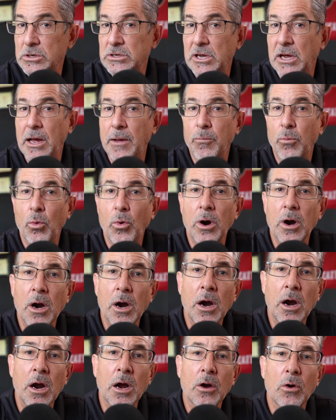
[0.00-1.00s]
type
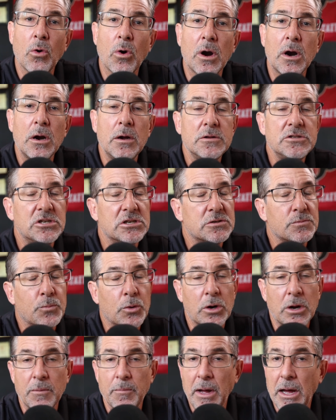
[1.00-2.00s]
work, or just
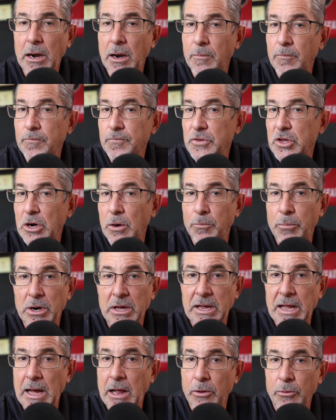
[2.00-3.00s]
put them out on, put
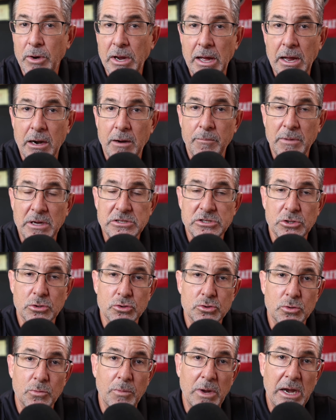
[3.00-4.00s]
a gallery out on my
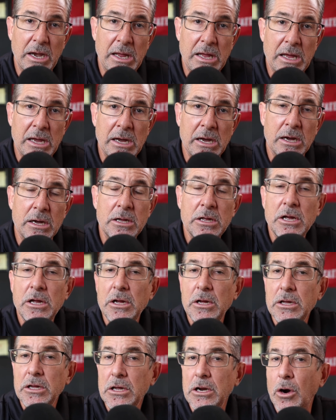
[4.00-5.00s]
social media,
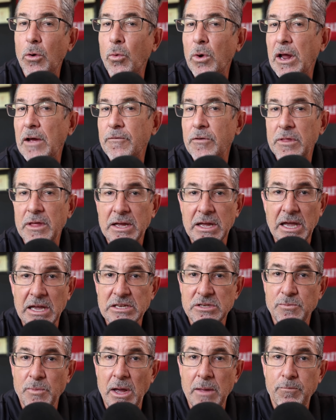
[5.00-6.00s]
whatever the
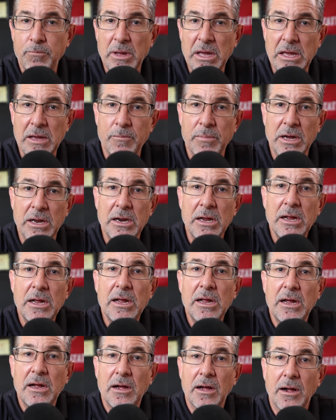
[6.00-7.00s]
case might be. But
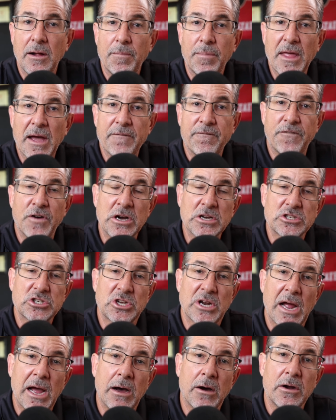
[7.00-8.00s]
that
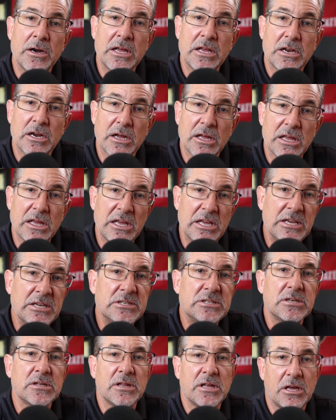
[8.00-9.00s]
functionality to
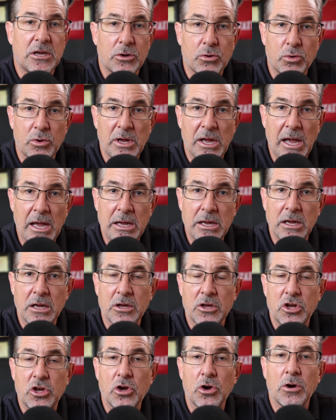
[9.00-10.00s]
easily create
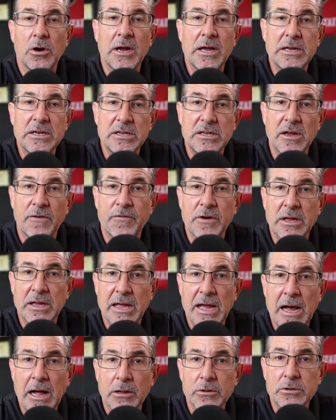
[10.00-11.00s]
and curate different
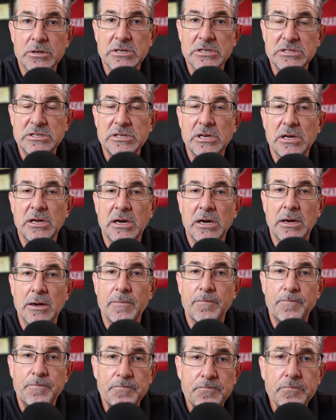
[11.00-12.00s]
galleries
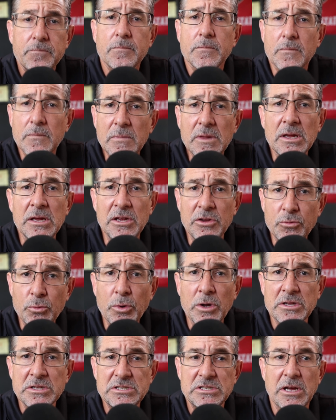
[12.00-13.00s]
is
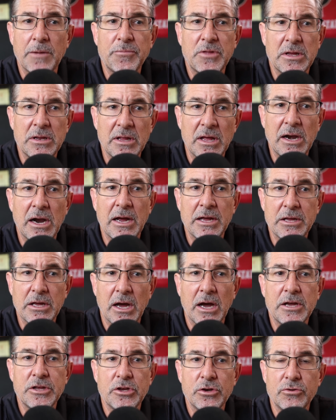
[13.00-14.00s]
really something that
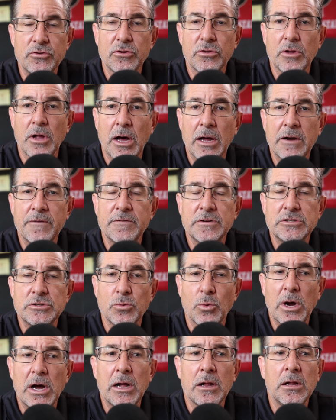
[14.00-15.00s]
I use a lot of as
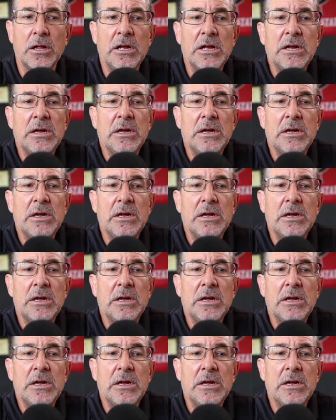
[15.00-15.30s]
well.